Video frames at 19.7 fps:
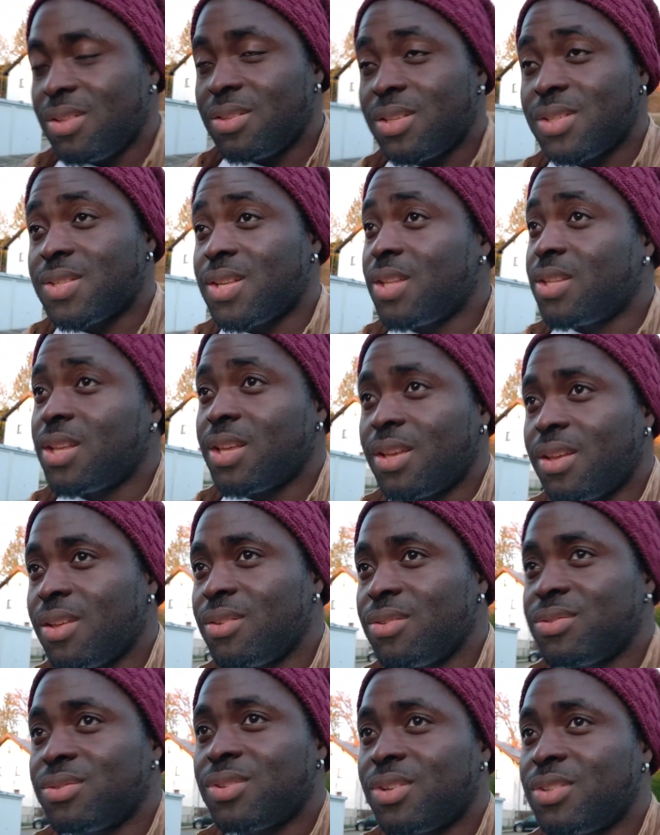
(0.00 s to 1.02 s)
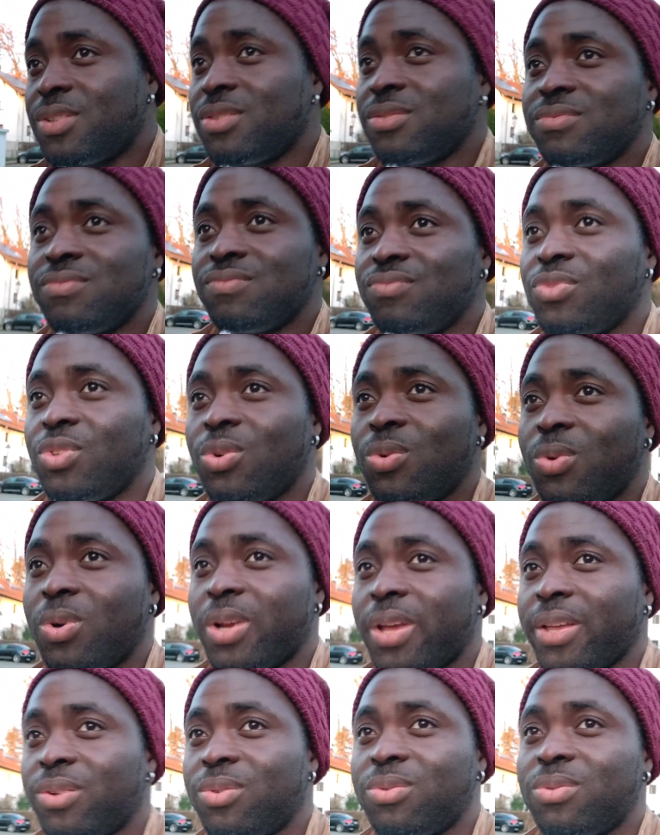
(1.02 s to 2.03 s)
They said they don't know
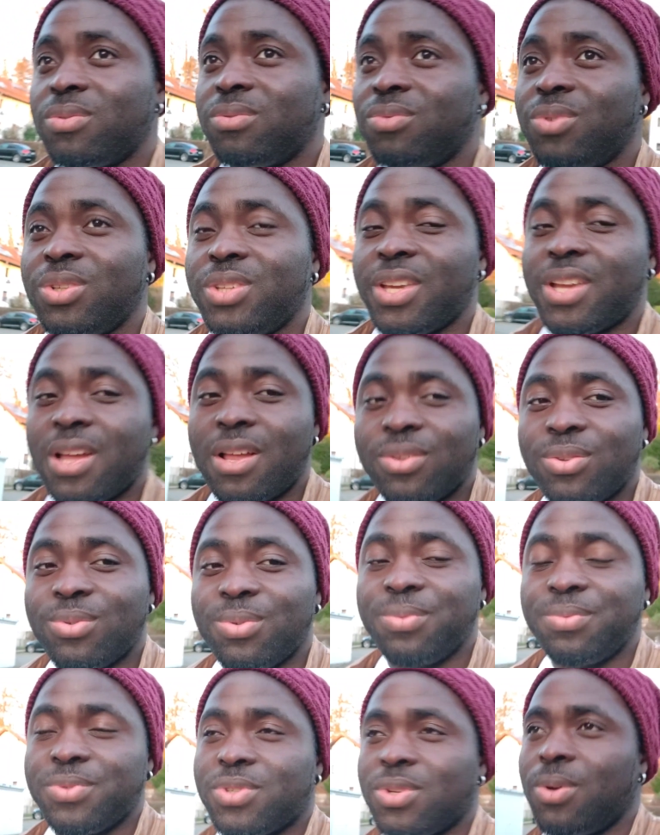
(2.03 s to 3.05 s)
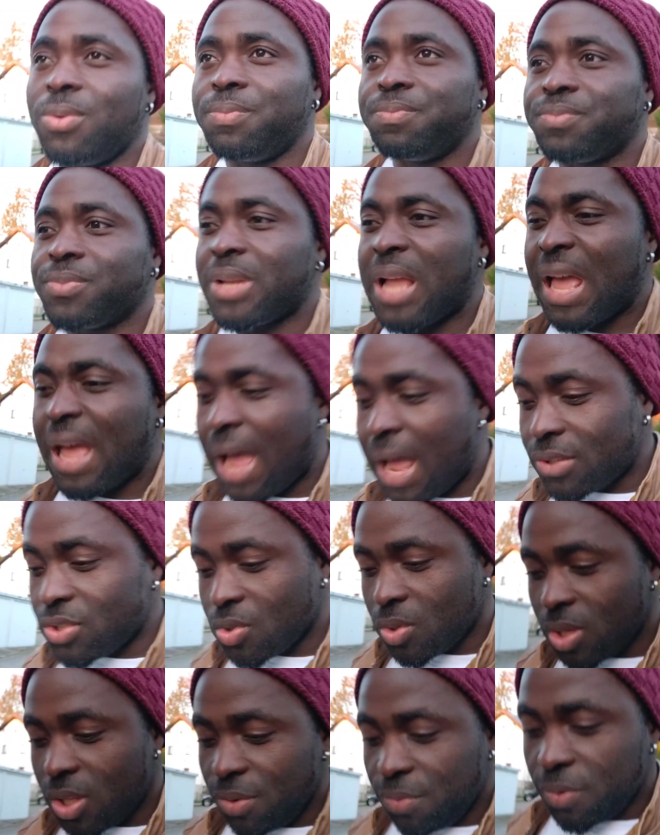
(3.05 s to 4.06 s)
what they can do. So I had
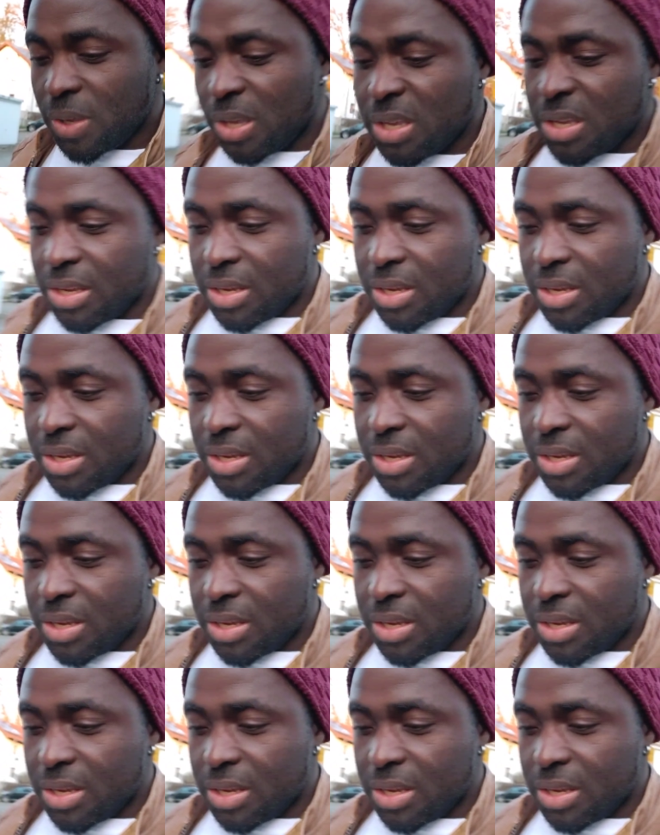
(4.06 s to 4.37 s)
to leave.